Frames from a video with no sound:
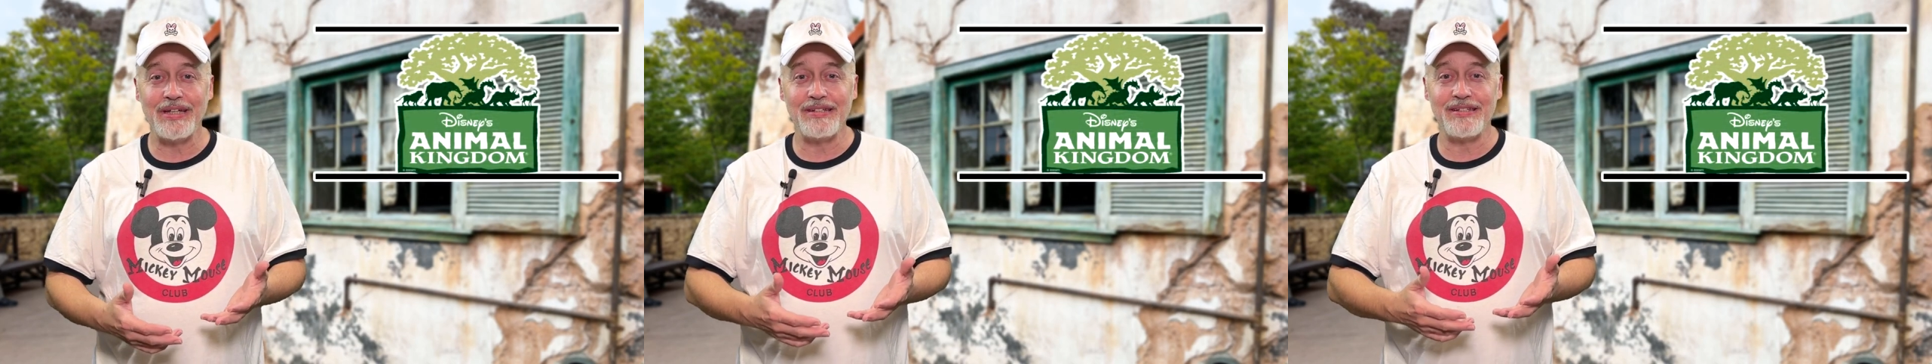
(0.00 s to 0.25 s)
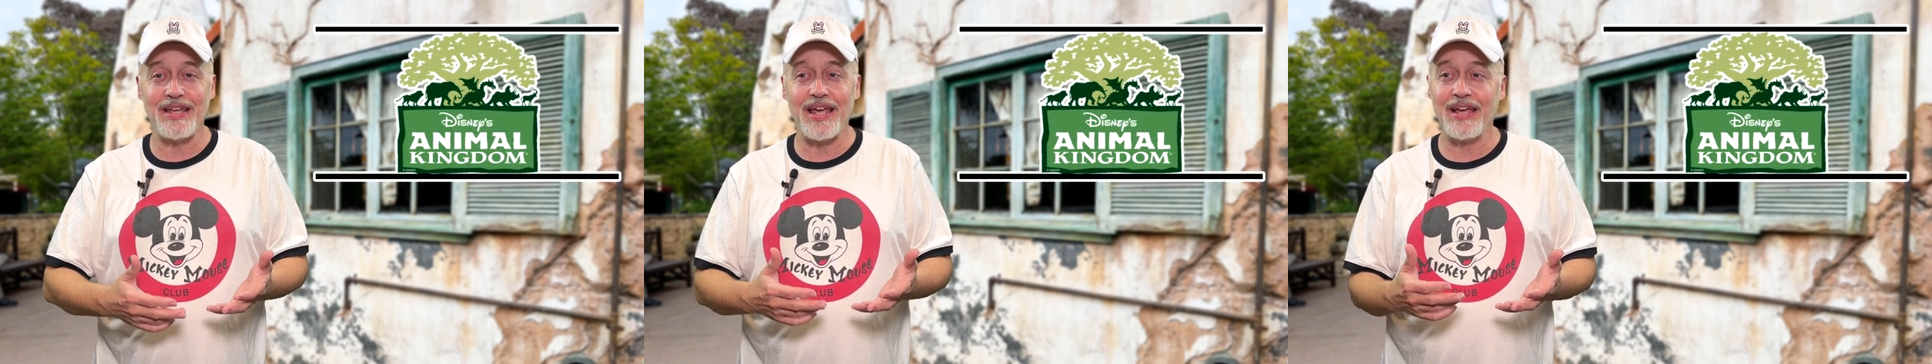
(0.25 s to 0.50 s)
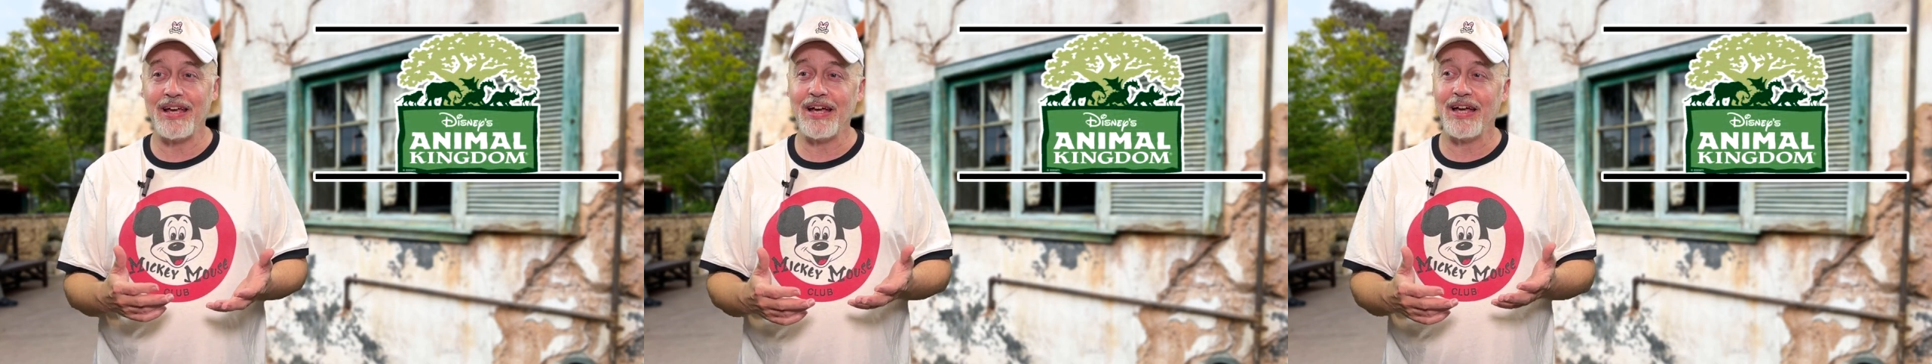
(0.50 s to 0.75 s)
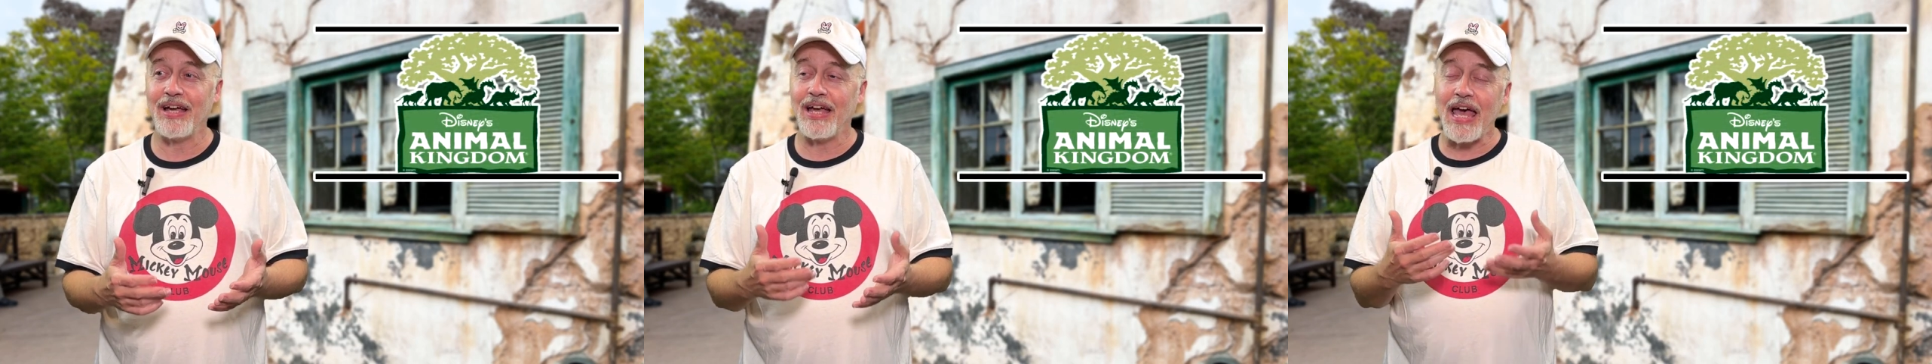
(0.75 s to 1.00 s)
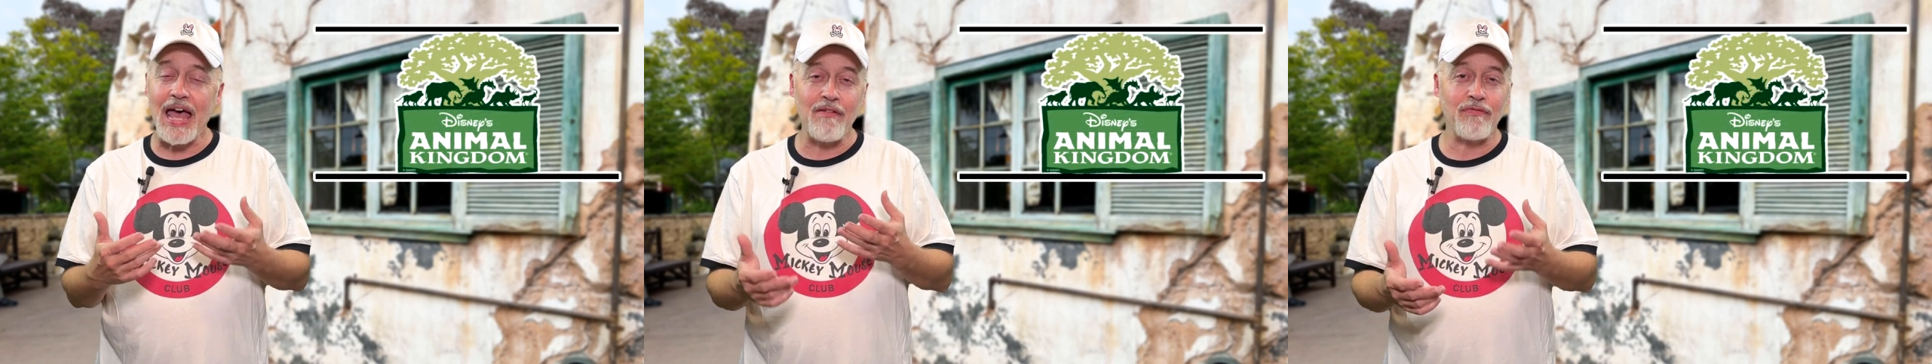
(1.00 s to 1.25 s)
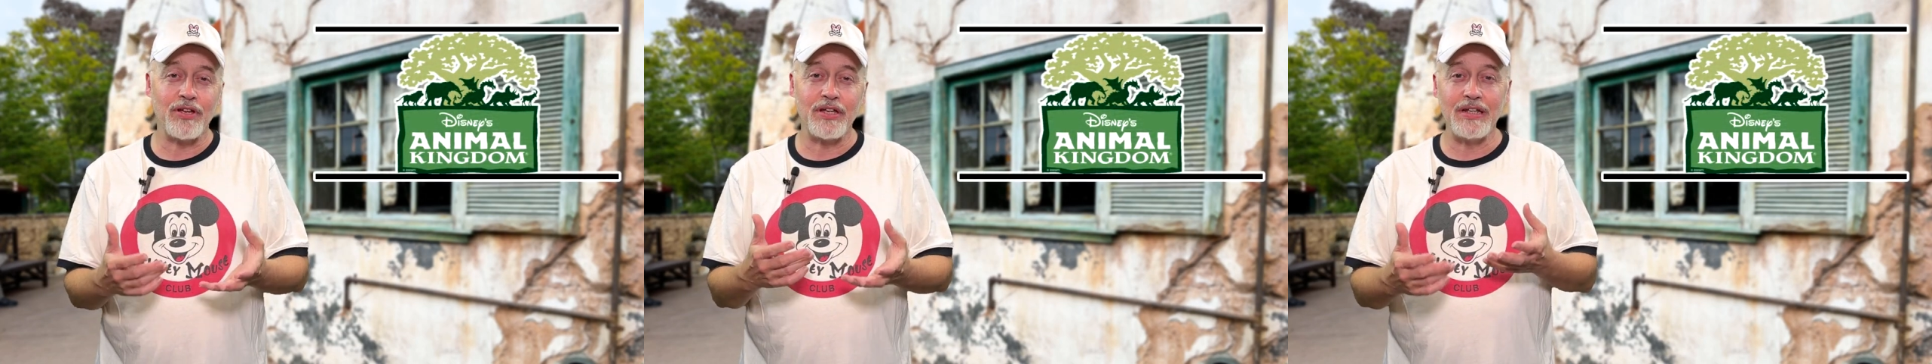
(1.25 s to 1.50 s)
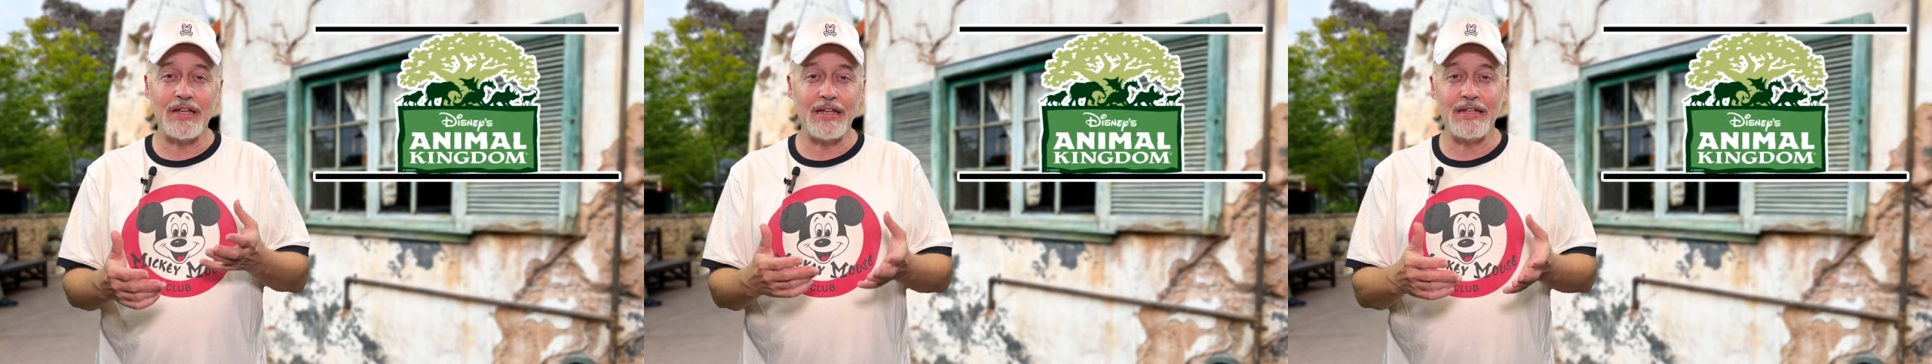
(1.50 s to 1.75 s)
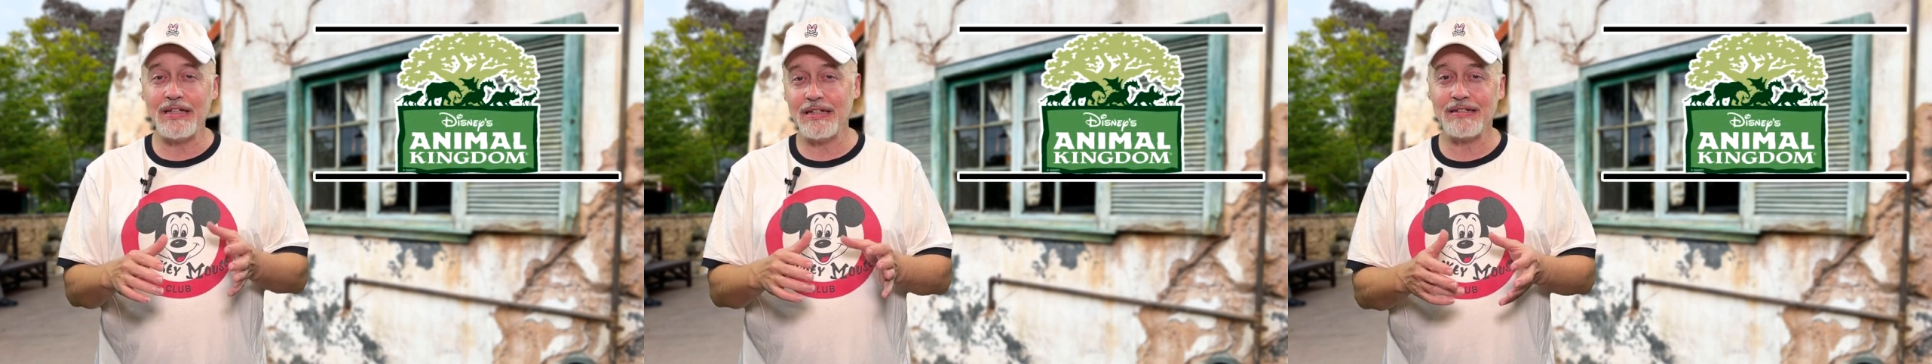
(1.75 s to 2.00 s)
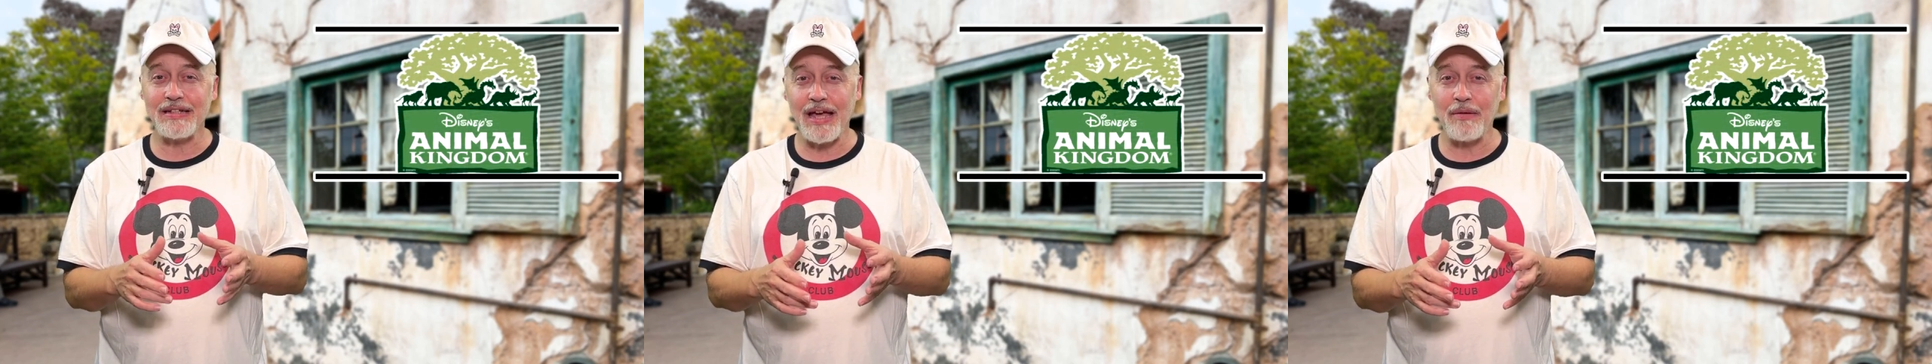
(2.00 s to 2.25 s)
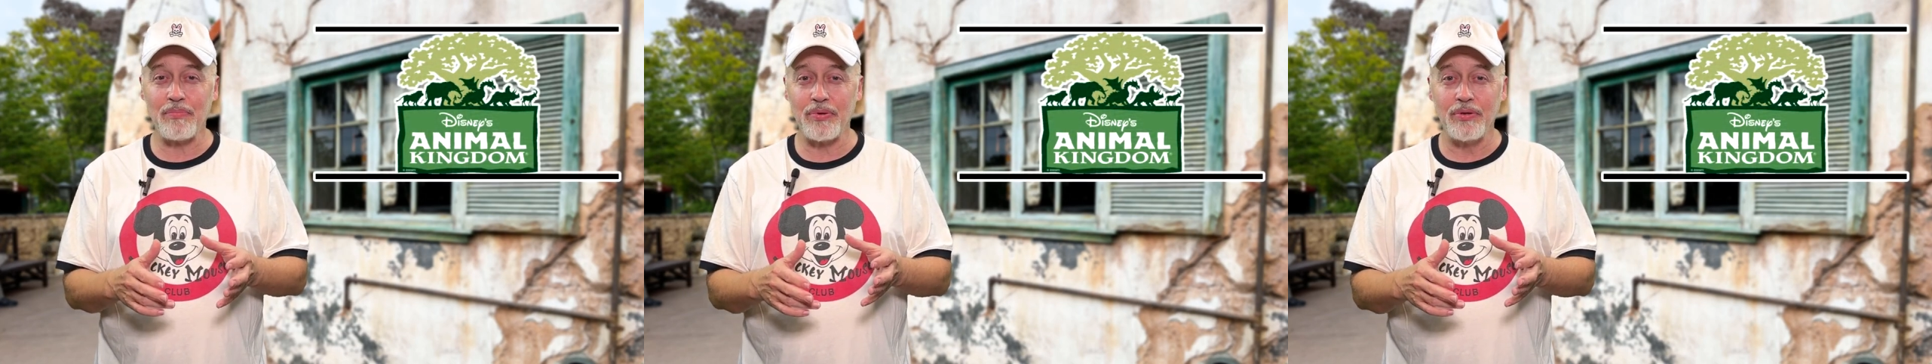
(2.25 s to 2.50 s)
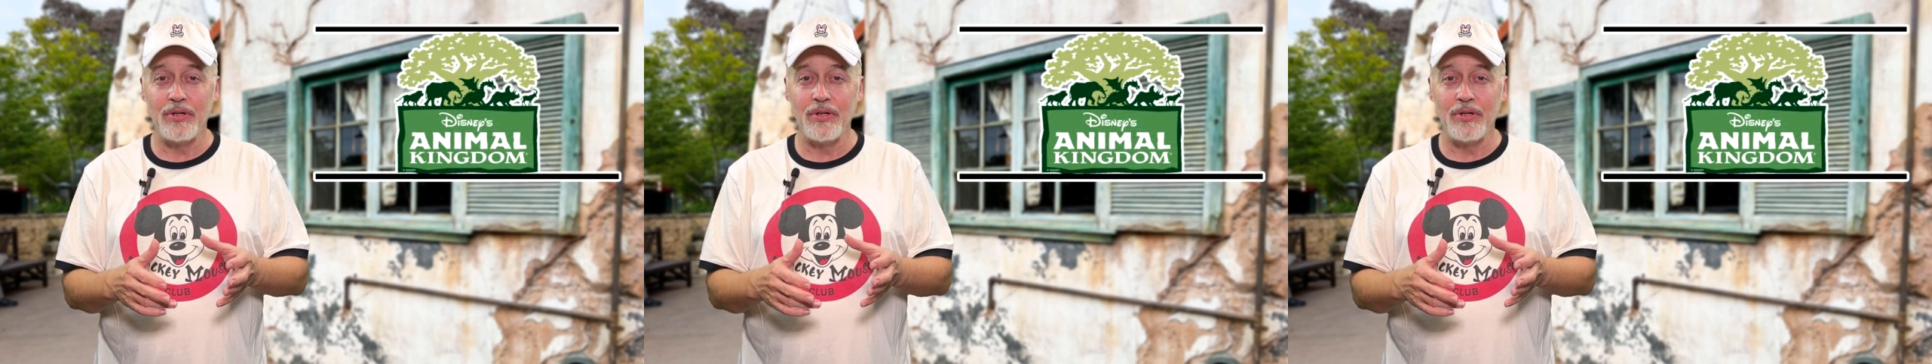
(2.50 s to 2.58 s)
It's a uh, African Indian type